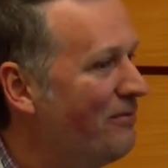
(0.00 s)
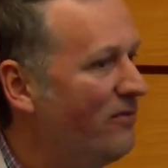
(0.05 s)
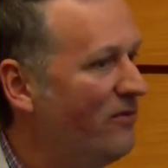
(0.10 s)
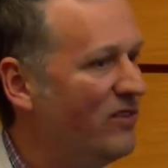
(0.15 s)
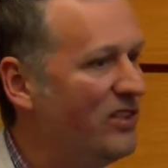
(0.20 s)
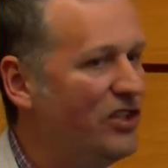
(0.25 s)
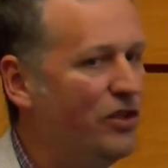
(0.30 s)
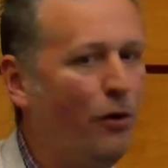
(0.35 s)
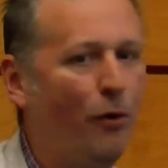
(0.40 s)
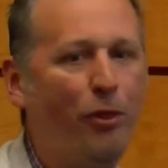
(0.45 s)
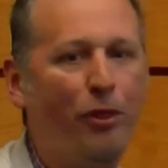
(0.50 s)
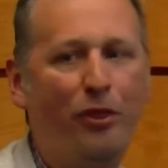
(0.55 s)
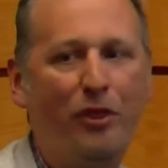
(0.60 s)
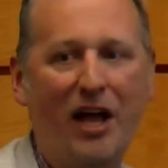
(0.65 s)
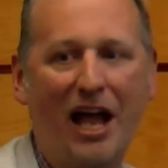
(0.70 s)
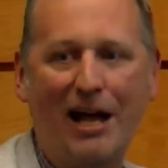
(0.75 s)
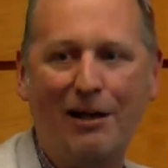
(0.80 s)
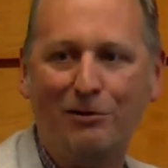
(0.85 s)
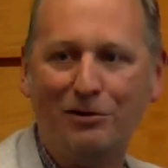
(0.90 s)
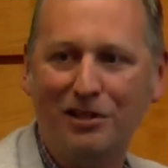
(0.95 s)
So
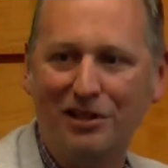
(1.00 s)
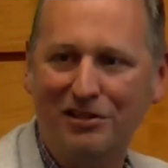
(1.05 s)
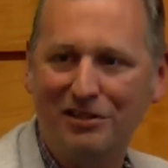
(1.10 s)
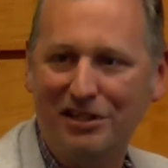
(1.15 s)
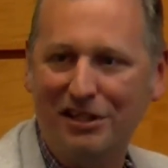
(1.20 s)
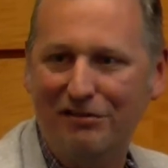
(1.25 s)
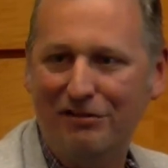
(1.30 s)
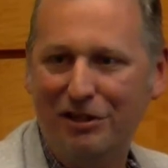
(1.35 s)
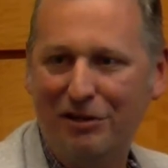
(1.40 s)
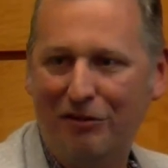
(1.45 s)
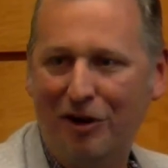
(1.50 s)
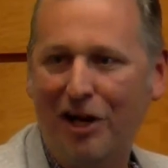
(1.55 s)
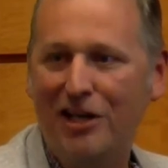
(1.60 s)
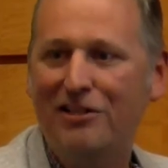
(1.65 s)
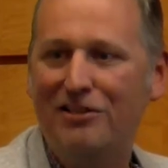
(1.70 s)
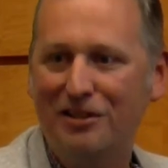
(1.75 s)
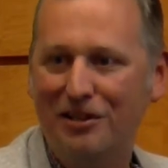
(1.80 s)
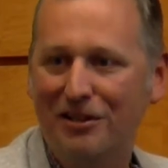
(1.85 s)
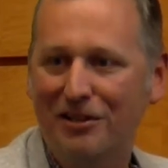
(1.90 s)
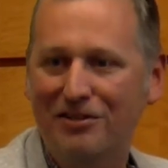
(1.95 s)
thousands of
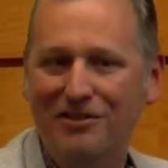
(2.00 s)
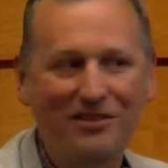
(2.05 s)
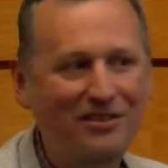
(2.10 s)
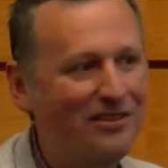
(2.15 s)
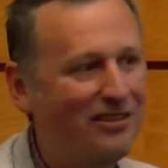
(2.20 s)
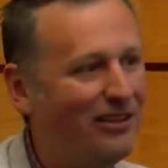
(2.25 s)
devices